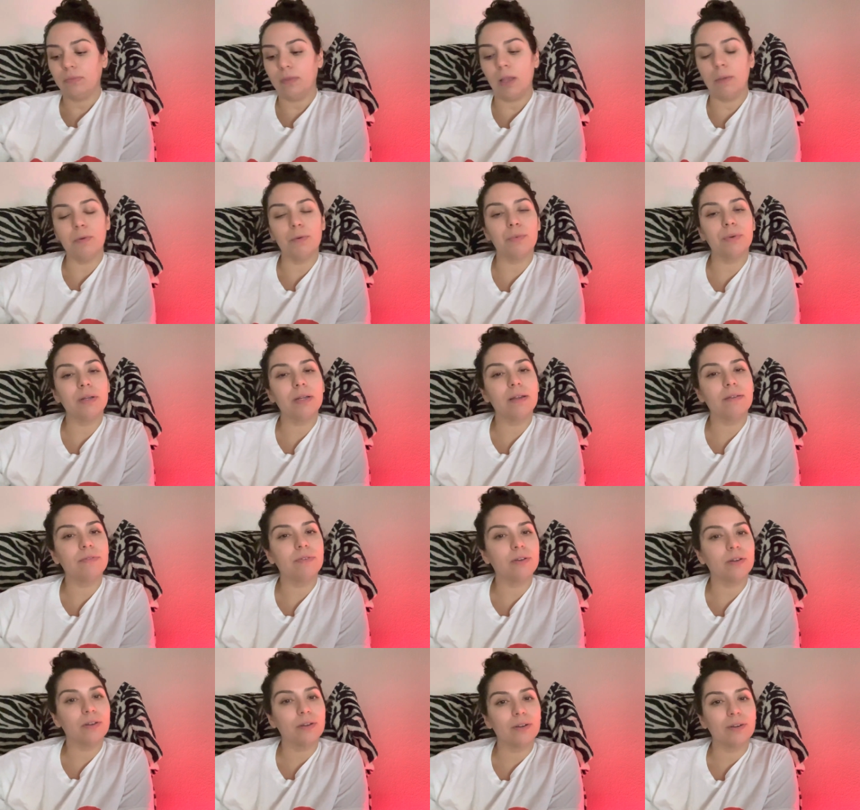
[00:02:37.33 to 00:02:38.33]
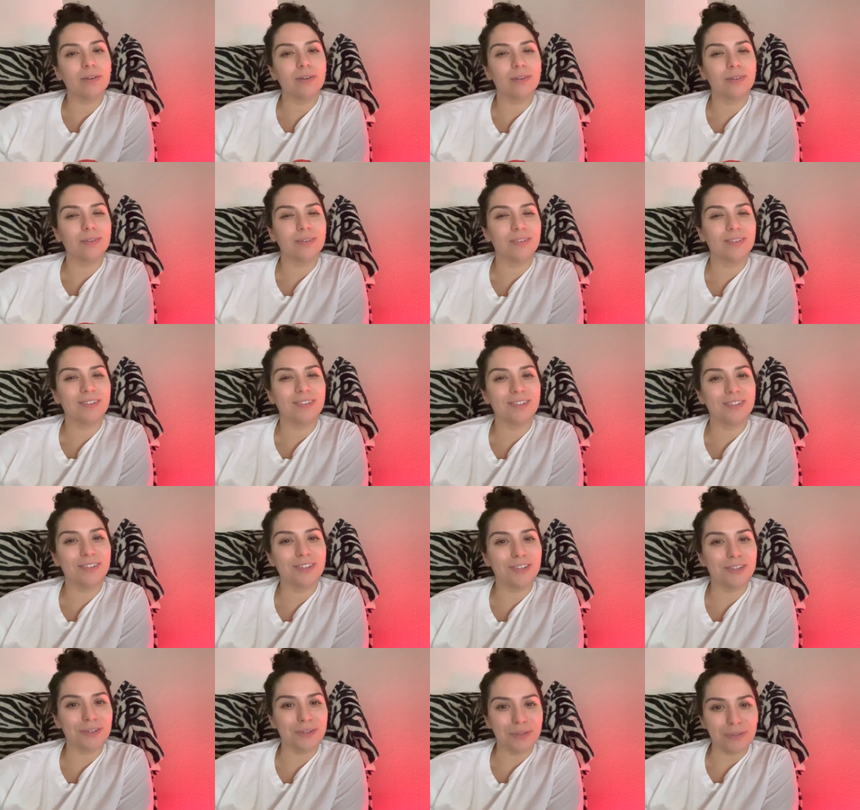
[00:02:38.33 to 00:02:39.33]
but we're never
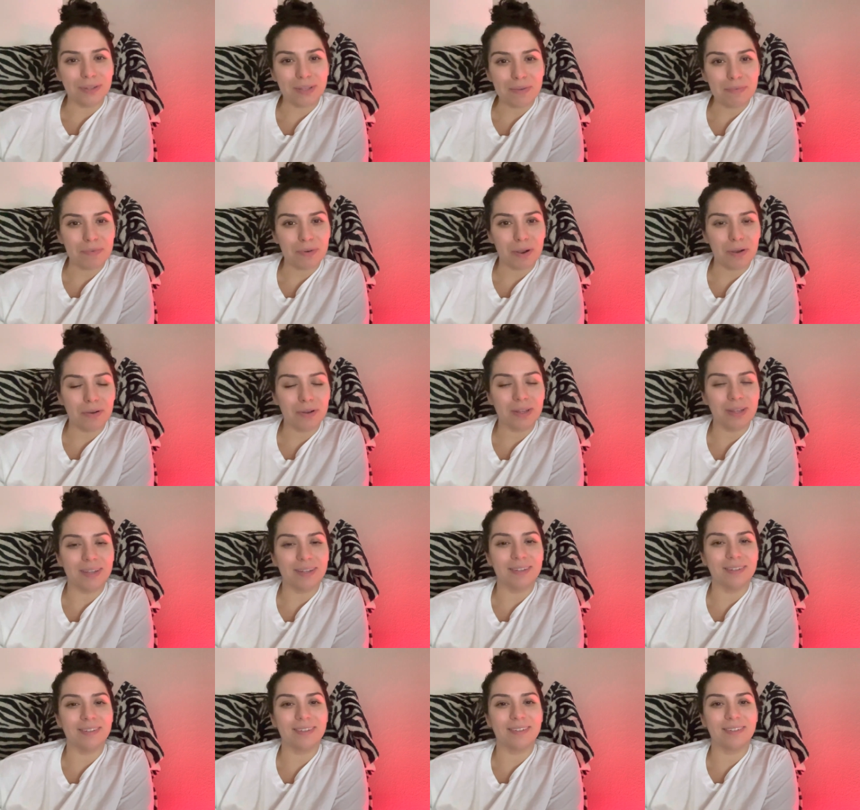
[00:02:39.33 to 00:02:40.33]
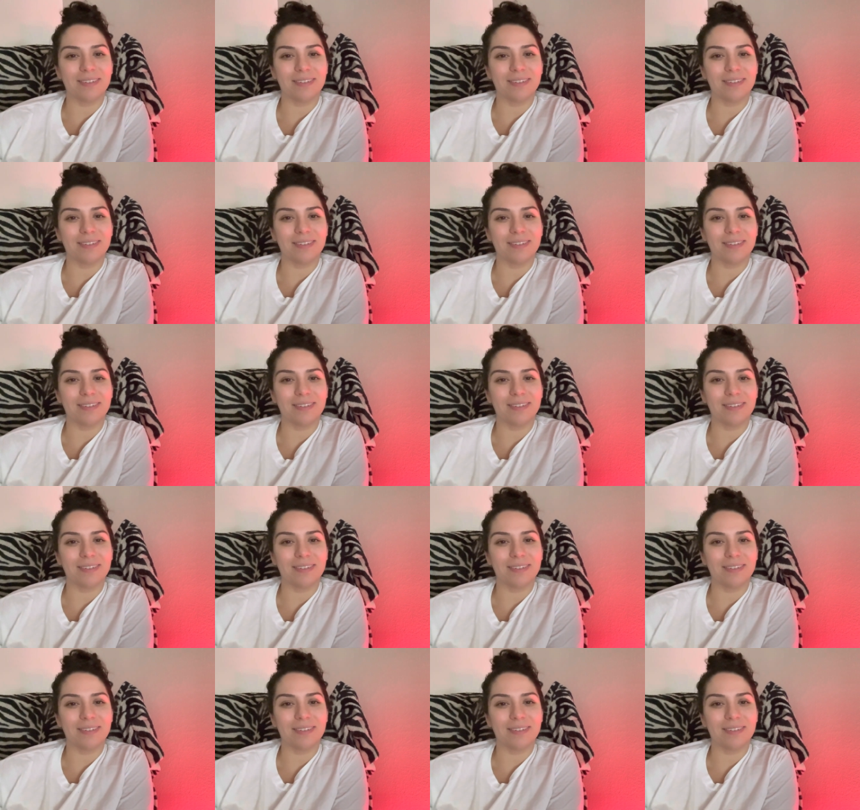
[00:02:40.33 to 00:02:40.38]
truly broken.